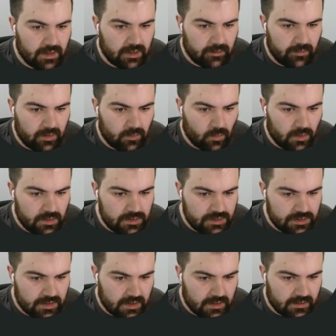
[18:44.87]
And one
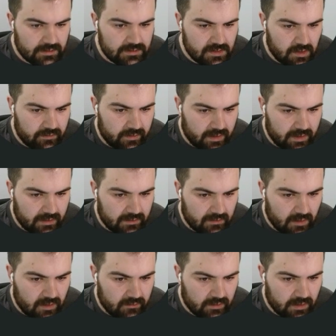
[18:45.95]
challenge that I've had is I
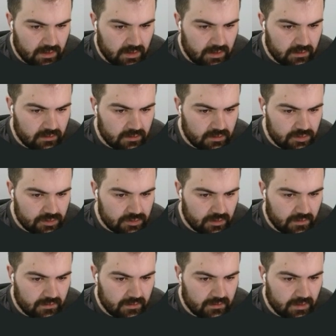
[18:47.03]
have English
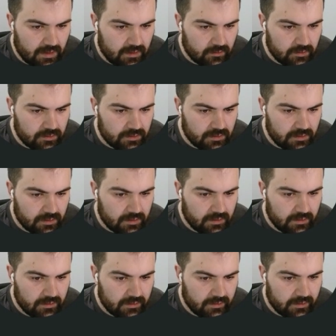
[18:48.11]
and then language here,
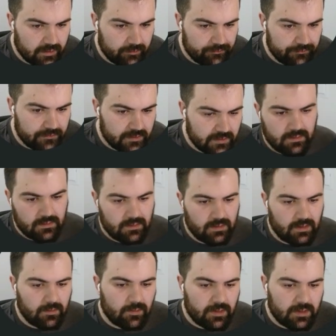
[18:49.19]
just because I
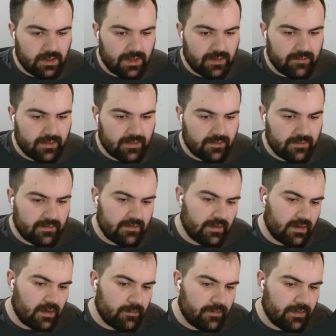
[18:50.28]
wanted to have it set
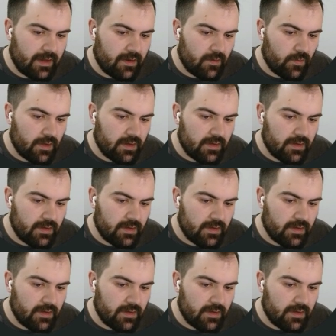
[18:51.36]
up that way.